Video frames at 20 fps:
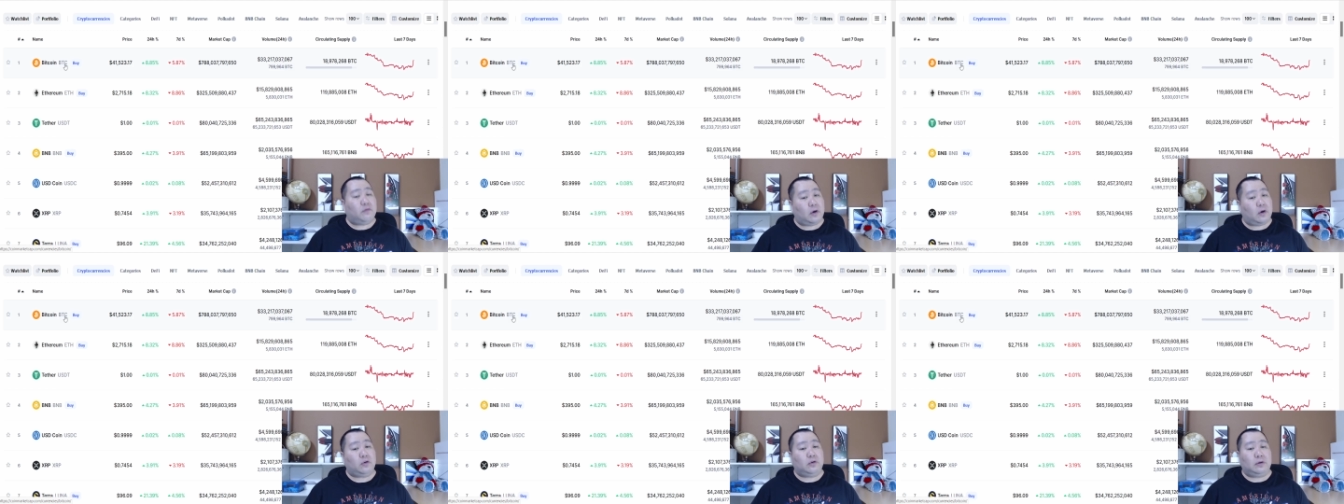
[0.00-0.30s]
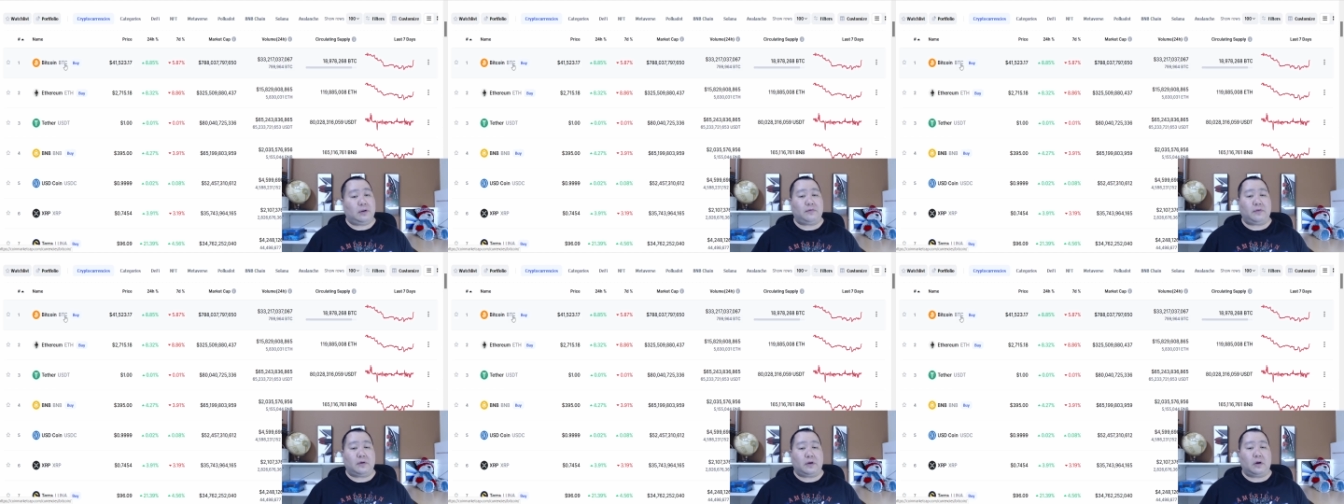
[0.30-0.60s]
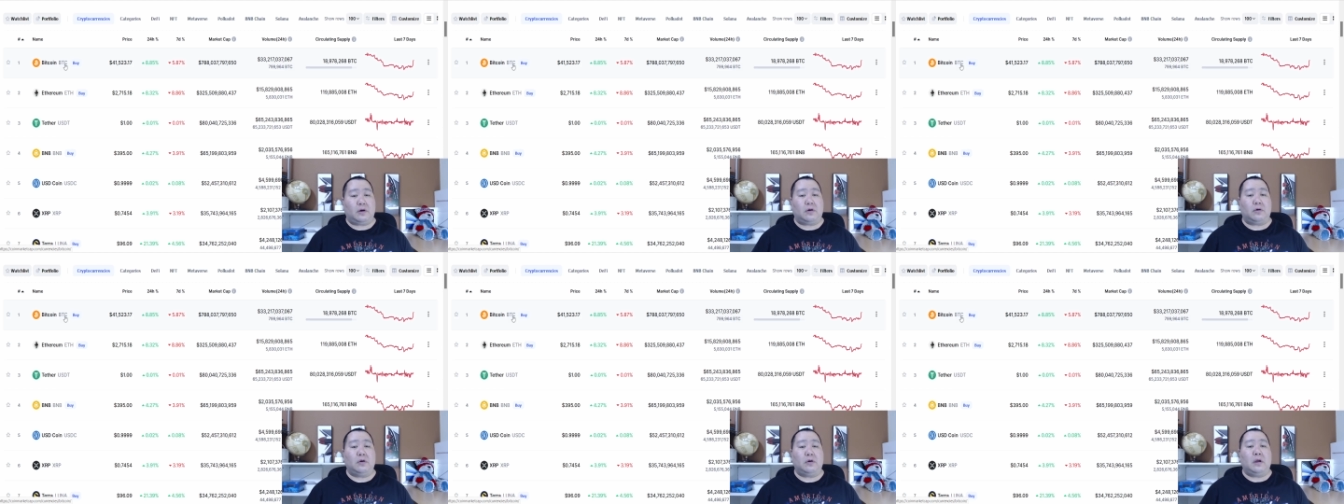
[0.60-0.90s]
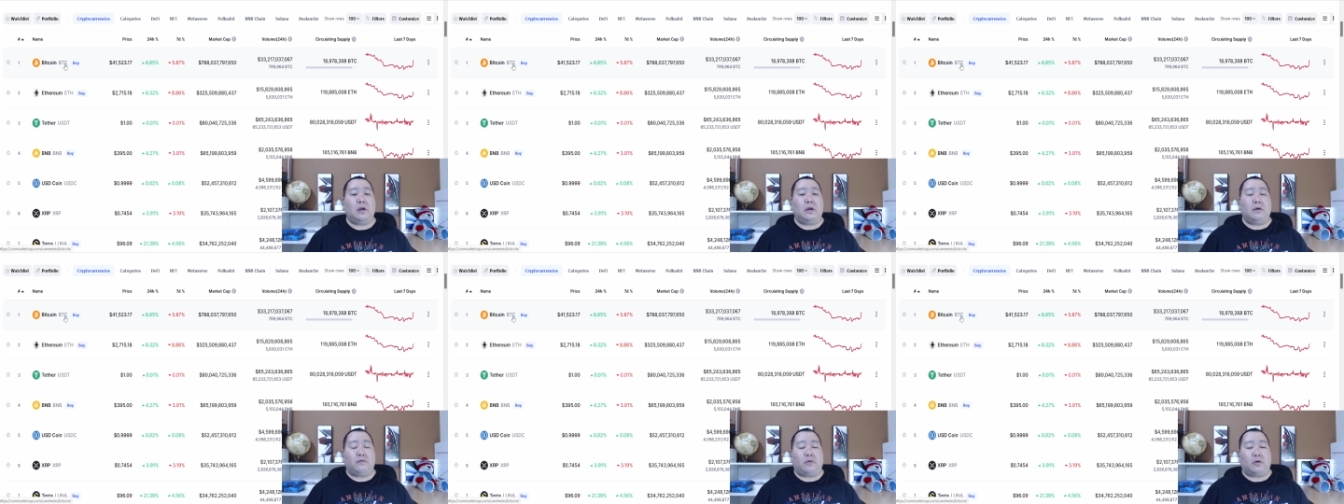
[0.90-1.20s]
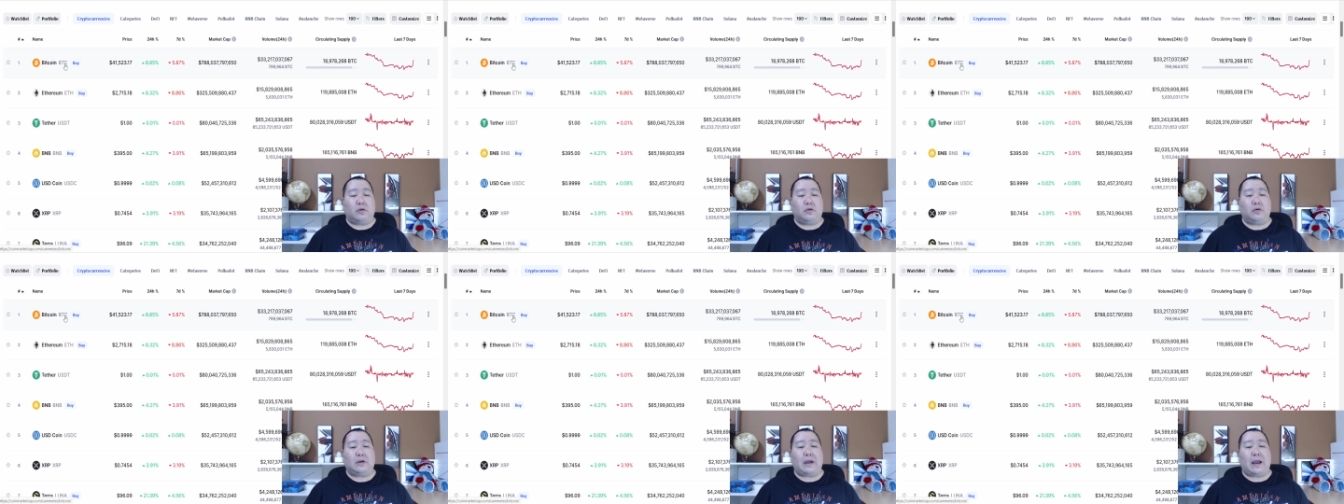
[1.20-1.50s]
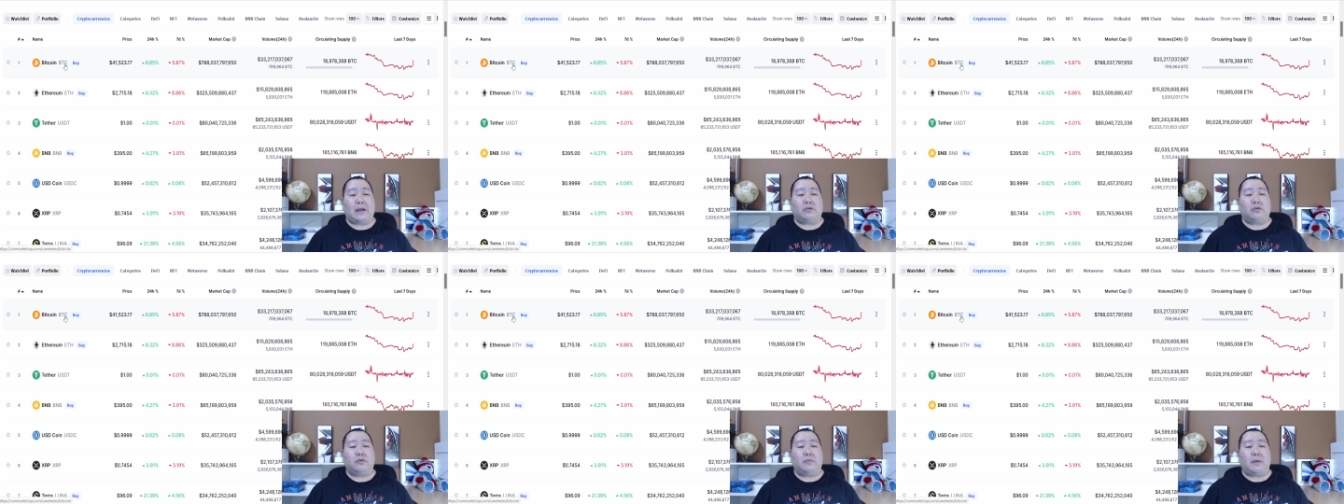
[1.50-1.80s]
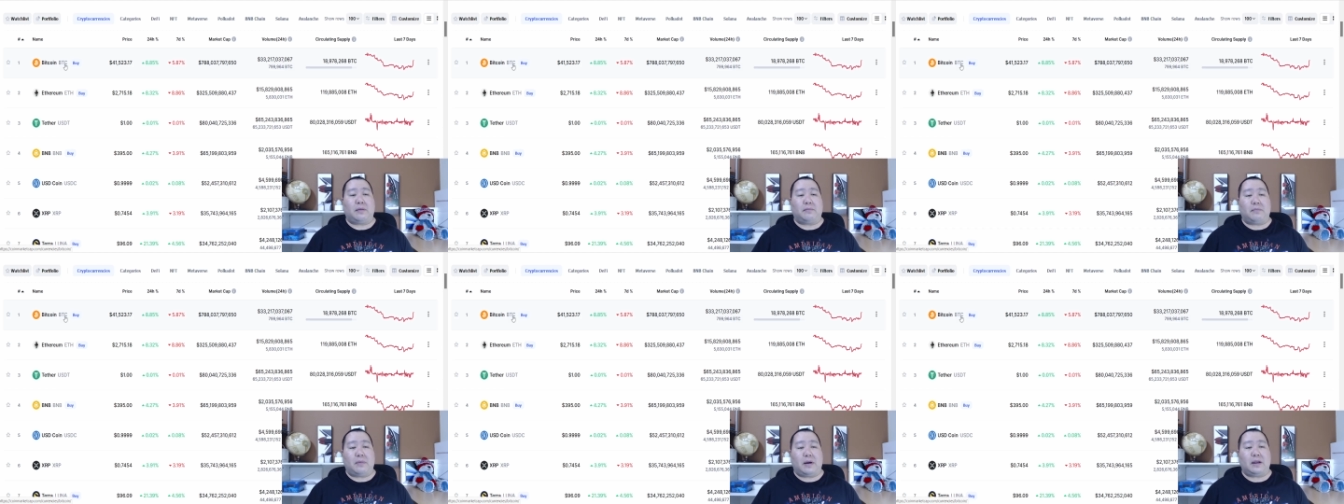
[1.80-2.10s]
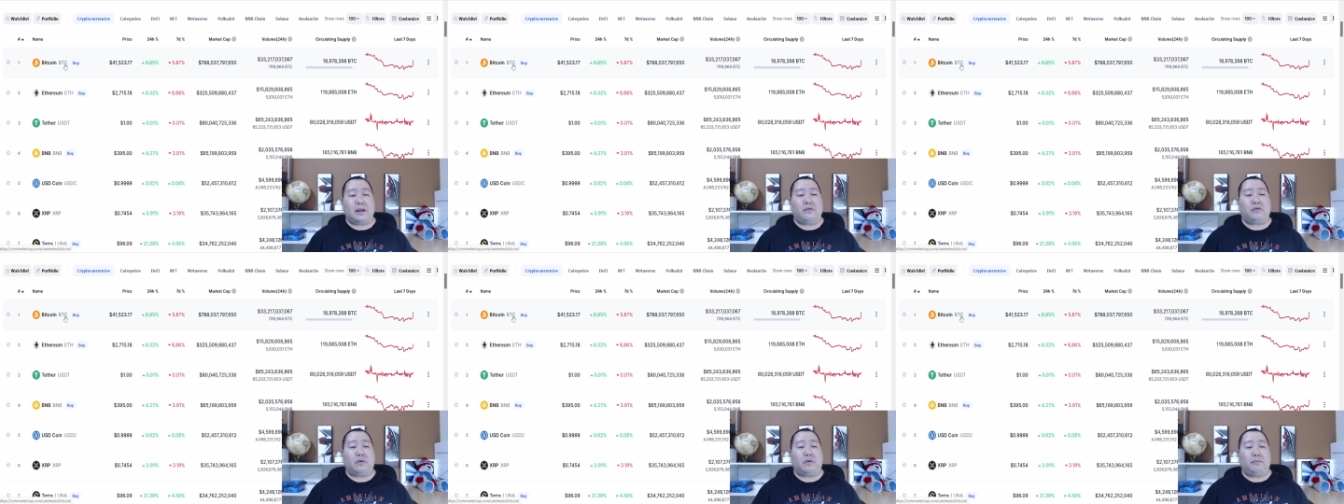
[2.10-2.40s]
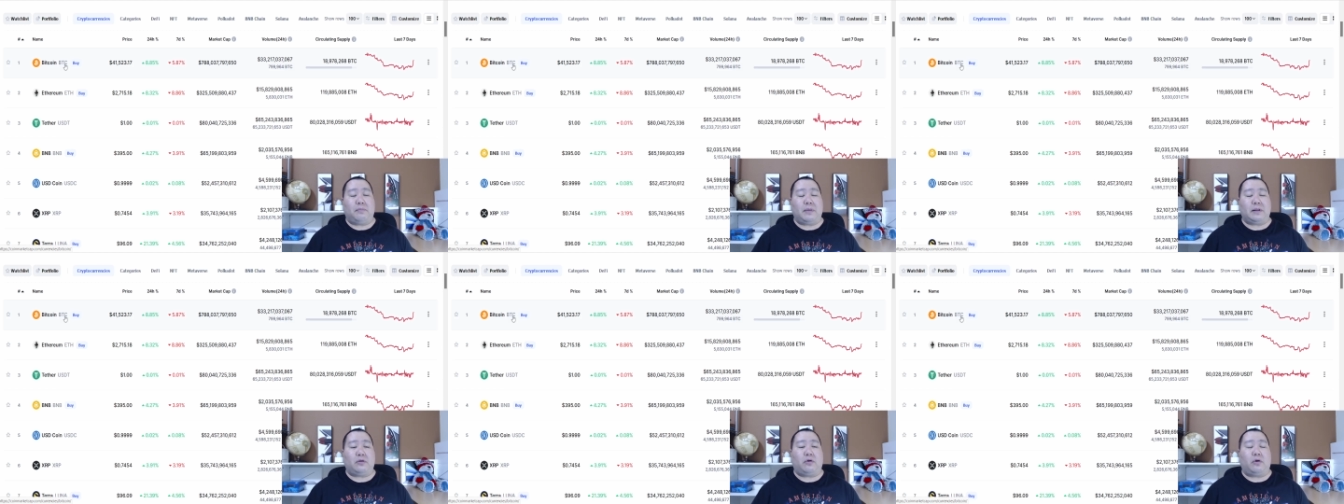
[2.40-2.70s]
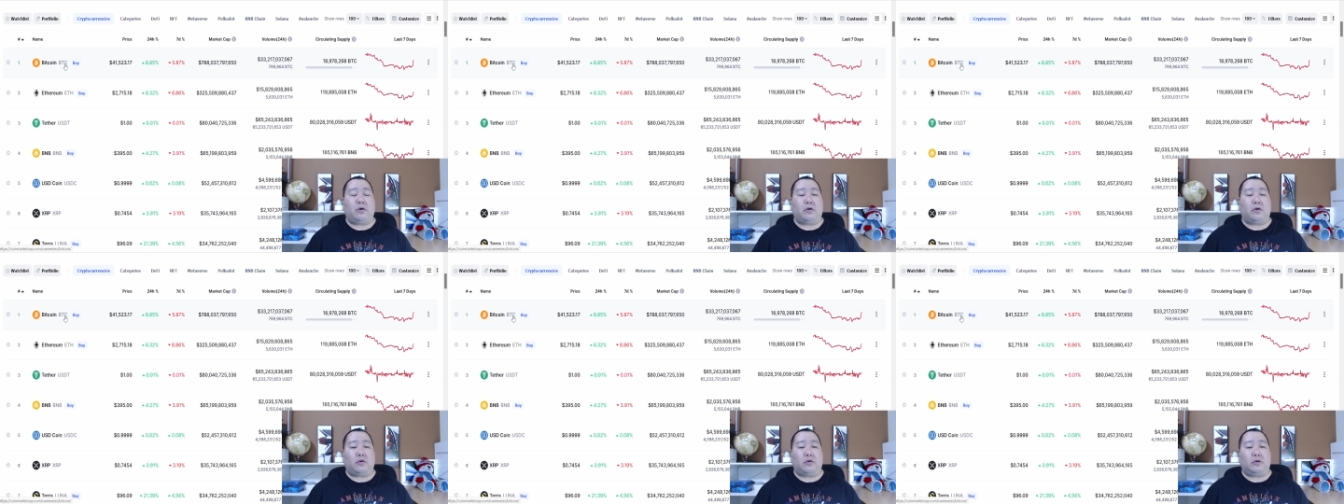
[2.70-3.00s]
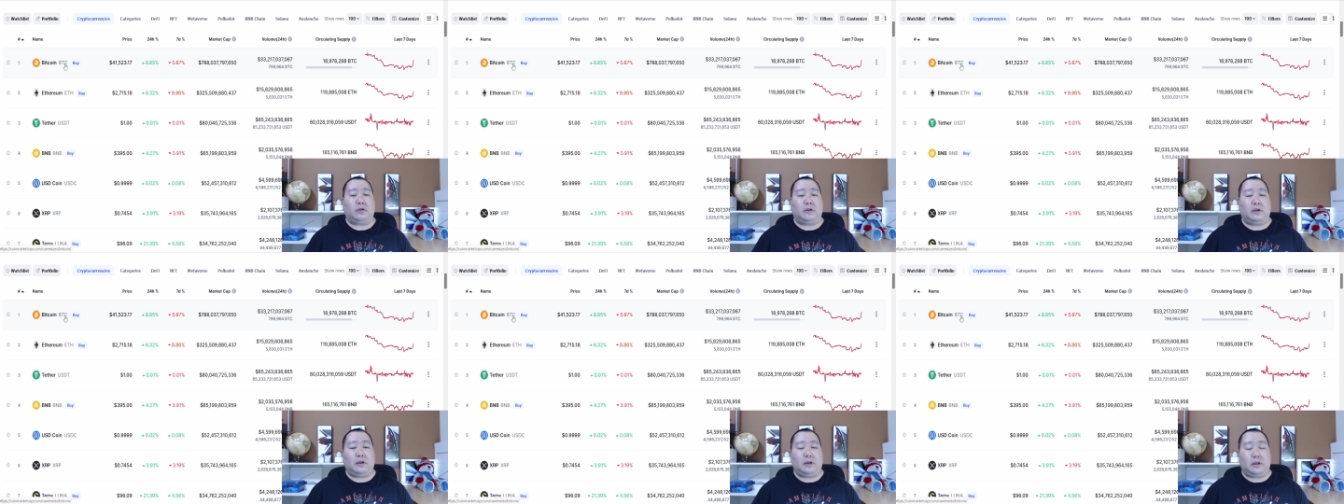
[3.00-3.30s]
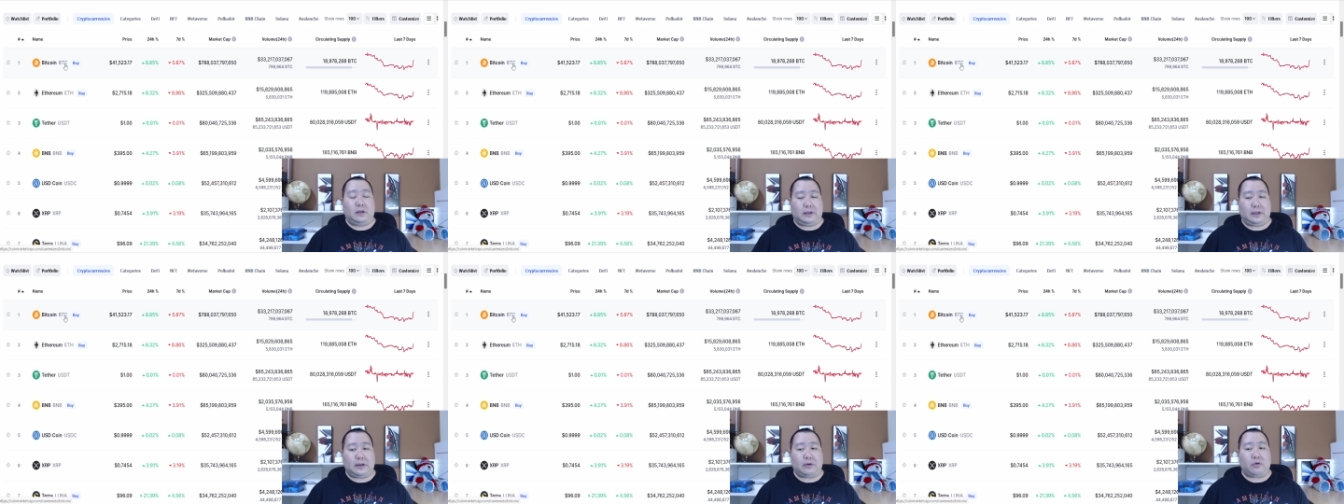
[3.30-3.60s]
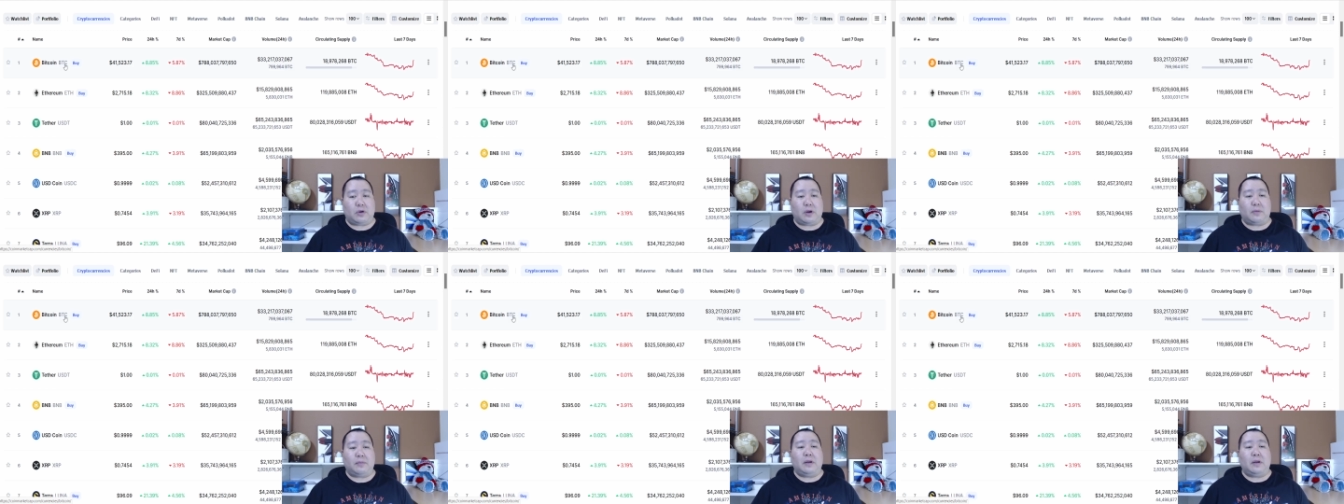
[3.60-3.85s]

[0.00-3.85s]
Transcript: very difficult for you guys to make money from Bitcoin or Ethereum